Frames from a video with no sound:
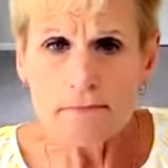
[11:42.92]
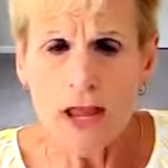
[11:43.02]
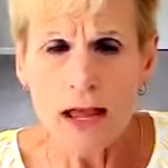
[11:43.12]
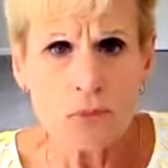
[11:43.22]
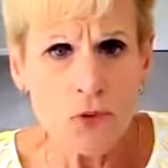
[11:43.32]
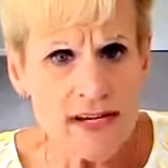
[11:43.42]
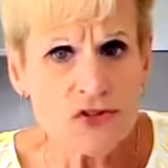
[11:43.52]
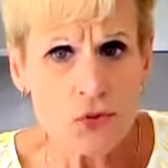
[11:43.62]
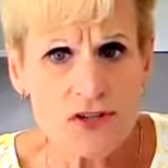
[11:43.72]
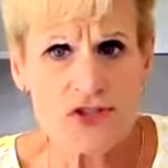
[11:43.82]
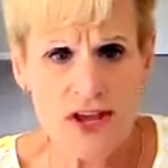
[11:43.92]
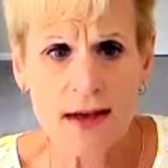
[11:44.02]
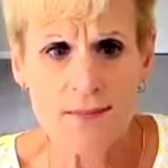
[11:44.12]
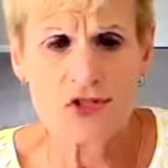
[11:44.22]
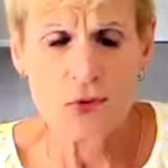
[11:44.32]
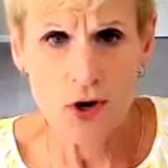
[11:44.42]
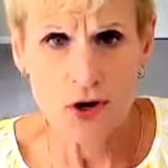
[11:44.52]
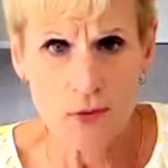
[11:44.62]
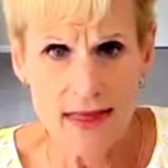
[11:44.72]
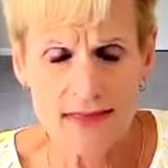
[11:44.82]
resource to
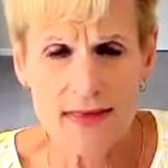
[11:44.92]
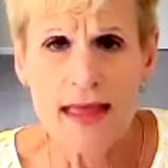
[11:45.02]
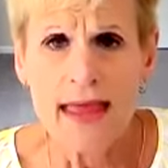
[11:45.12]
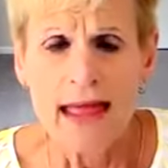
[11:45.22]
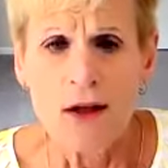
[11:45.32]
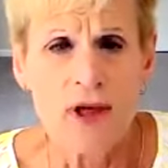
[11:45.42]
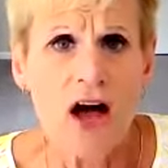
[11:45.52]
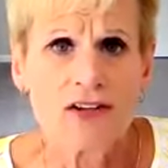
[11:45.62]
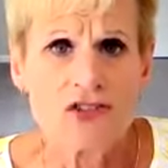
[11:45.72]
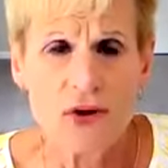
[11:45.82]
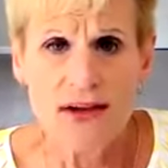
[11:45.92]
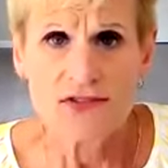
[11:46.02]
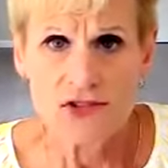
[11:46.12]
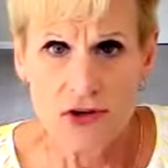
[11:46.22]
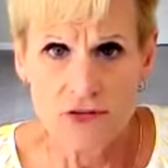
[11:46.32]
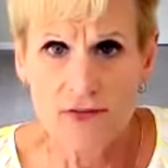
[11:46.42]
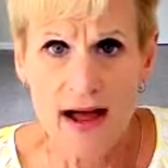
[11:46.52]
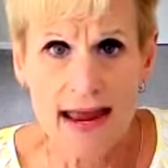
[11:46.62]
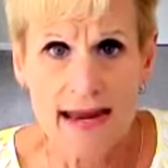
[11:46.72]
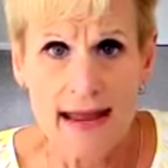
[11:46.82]
work with. We also have
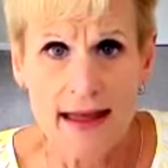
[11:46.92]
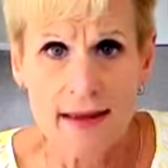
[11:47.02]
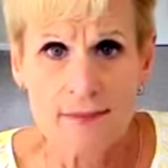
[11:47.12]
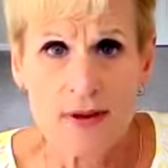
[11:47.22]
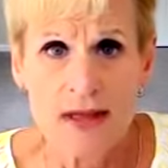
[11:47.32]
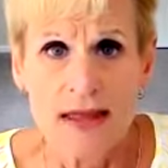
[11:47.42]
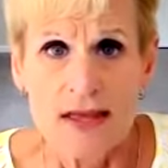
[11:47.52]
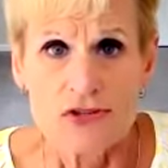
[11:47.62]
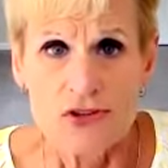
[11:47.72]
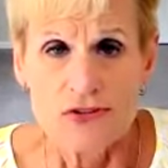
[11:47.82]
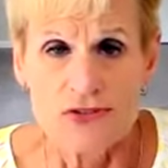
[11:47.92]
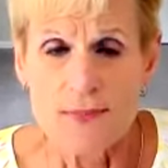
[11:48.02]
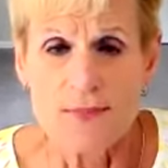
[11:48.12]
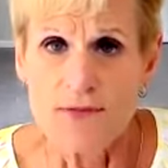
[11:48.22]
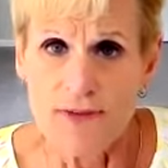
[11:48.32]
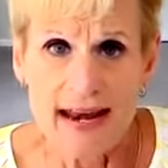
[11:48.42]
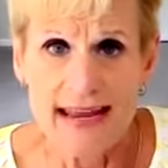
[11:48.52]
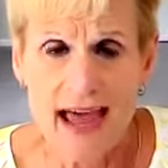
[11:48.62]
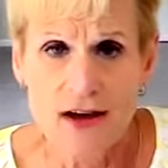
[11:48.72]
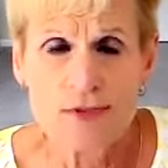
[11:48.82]
certified simplified
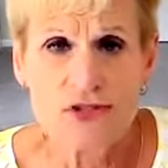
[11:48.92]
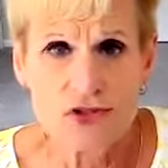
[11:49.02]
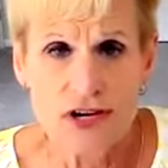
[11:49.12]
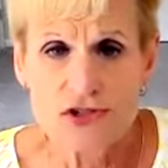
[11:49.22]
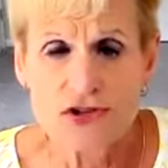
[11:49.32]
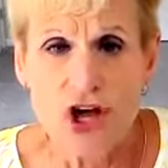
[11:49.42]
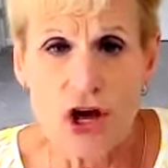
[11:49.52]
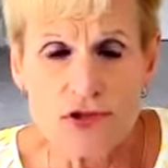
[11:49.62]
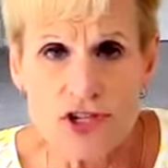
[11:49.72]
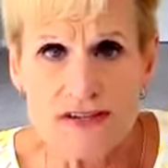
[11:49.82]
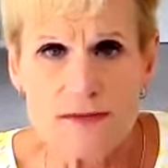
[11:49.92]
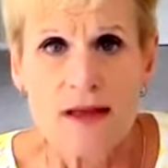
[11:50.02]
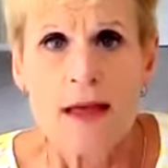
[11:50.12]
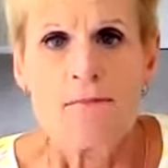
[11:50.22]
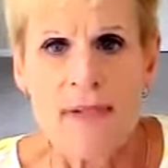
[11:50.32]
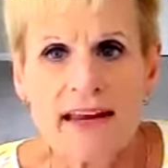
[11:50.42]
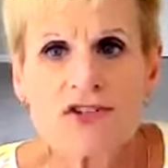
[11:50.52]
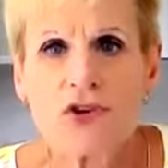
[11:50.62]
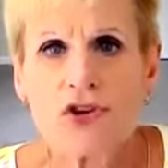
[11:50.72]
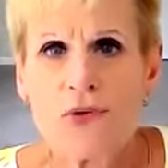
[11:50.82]
accountable structure coaches. Make
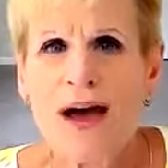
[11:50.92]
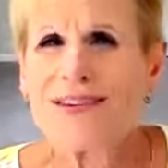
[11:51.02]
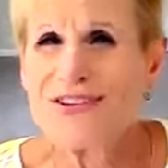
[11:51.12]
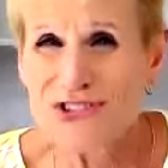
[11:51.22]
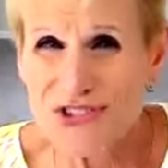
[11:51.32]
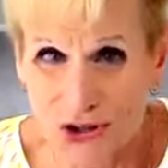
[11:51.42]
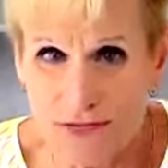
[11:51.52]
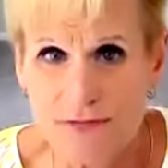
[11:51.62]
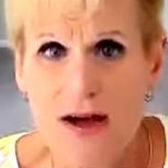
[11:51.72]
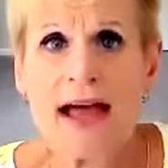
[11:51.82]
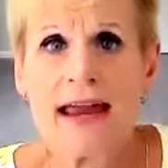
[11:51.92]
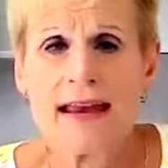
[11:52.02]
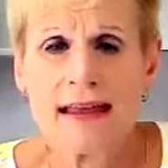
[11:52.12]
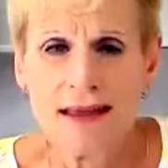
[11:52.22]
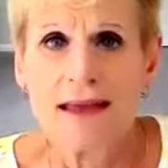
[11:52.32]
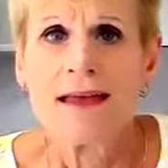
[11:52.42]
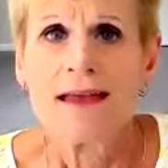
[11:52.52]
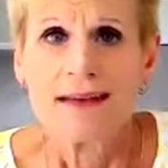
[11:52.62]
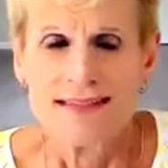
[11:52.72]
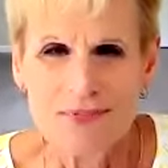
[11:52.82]
sure you have a certified
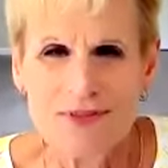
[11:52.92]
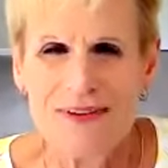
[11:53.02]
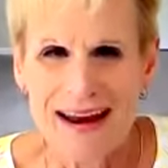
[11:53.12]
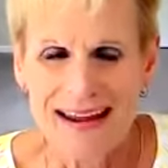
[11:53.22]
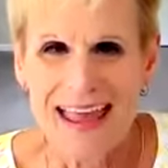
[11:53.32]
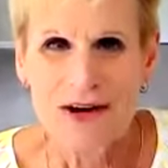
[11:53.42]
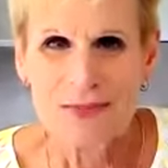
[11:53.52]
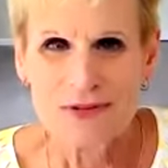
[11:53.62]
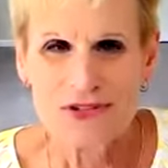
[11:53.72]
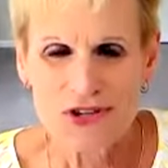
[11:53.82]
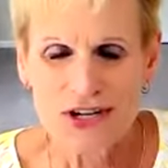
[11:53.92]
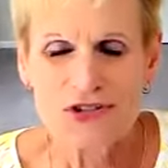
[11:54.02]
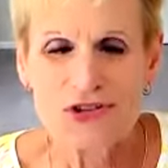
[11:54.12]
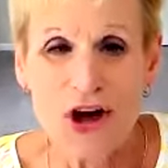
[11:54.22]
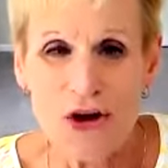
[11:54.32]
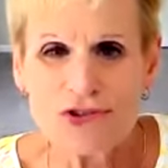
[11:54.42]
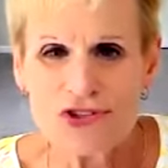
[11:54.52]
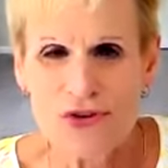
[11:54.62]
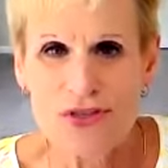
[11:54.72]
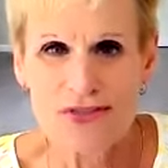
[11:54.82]
simplified accountable structure coach
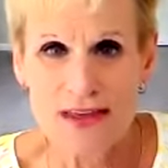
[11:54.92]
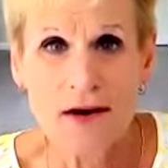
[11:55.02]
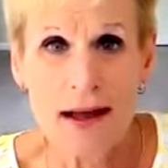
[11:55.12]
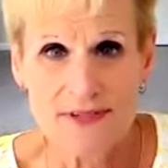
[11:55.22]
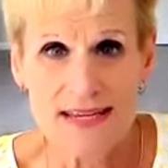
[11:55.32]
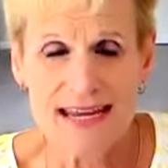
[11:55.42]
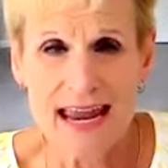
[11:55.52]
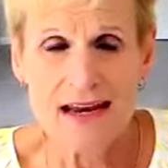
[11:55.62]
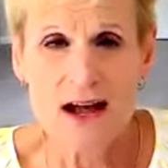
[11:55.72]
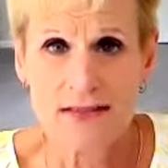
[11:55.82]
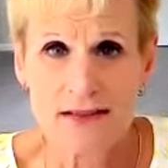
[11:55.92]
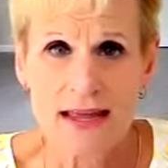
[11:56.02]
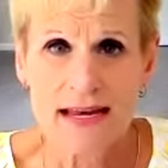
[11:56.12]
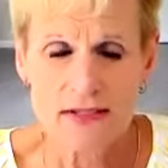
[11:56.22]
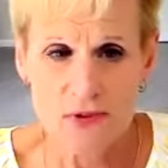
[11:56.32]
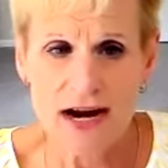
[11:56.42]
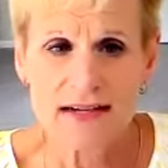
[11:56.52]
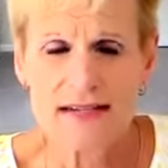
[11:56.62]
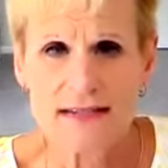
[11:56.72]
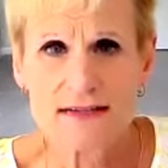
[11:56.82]
so that they're up to date on the latest
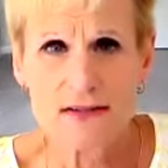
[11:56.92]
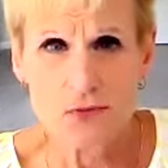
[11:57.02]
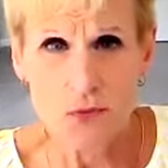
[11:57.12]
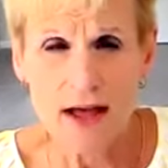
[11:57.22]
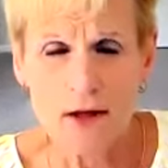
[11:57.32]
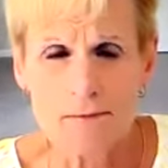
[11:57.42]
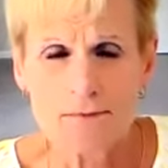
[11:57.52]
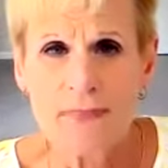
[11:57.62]
practices as well.